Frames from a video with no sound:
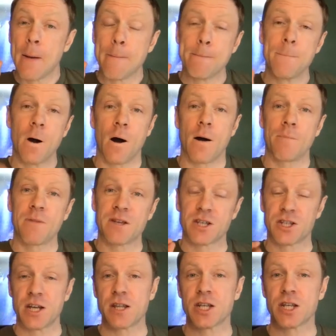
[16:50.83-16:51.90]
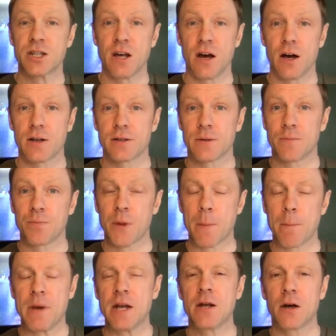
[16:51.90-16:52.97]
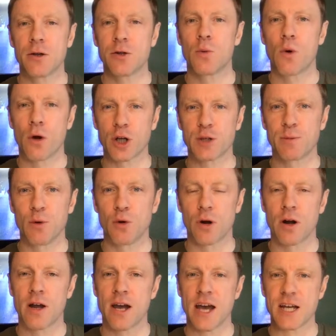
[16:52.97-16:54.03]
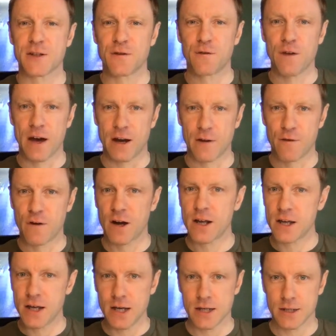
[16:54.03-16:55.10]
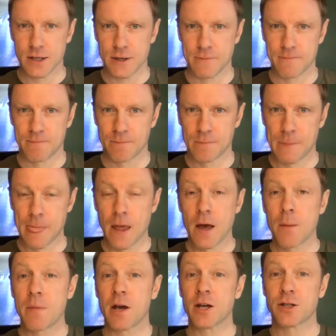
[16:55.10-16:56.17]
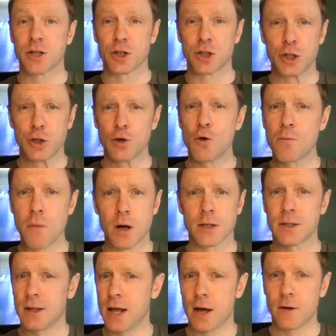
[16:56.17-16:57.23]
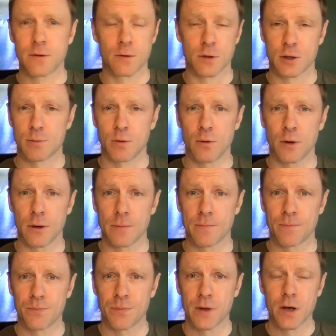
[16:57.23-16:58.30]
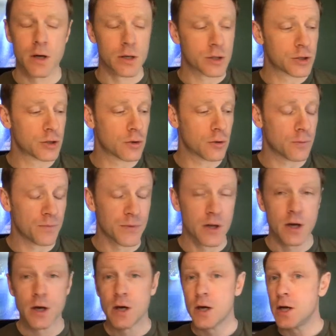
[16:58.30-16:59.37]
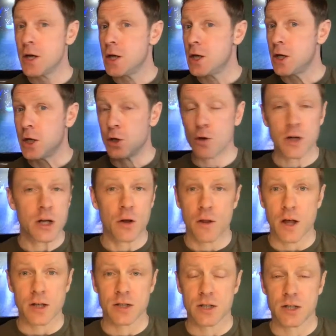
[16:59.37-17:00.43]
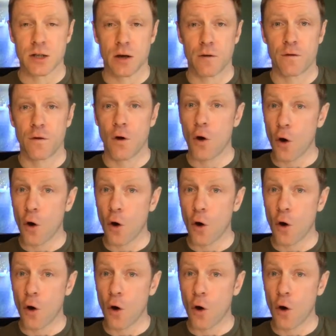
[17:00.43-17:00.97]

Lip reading: But as I said at the start, being an underwater explorer is very, very easy because there's so much left to explore. So you don't need all that sort of stuff.